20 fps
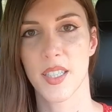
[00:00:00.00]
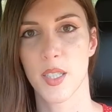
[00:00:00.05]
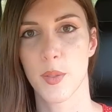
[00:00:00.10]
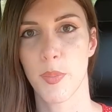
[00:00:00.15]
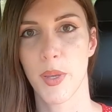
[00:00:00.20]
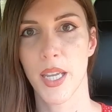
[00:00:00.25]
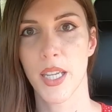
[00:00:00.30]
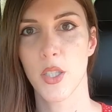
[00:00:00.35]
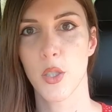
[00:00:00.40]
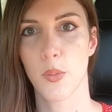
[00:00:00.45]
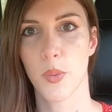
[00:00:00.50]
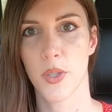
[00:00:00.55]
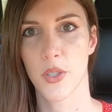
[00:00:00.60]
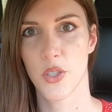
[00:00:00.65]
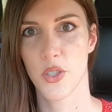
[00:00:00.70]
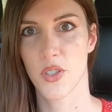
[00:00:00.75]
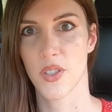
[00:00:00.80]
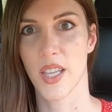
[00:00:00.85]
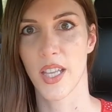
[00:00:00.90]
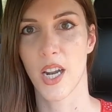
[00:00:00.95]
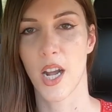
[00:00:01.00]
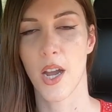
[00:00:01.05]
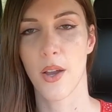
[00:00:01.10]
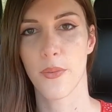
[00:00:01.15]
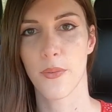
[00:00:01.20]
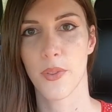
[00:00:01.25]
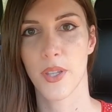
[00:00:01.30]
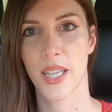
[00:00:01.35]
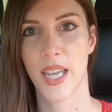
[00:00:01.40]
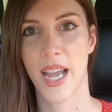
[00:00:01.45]
the speed, you pretty much just let
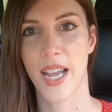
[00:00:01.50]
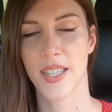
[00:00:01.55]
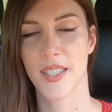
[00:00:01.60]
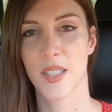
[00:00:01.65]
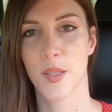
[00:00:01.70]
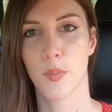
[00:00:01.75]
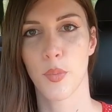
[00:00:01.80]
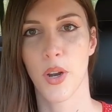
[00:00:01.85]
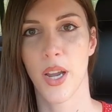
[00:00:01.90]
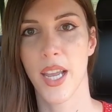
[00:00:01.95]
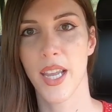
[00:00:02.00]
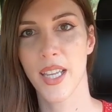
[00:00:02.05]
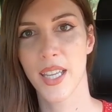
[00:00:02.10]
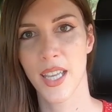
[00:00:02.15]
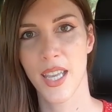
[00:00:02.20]
off the gas and the brake,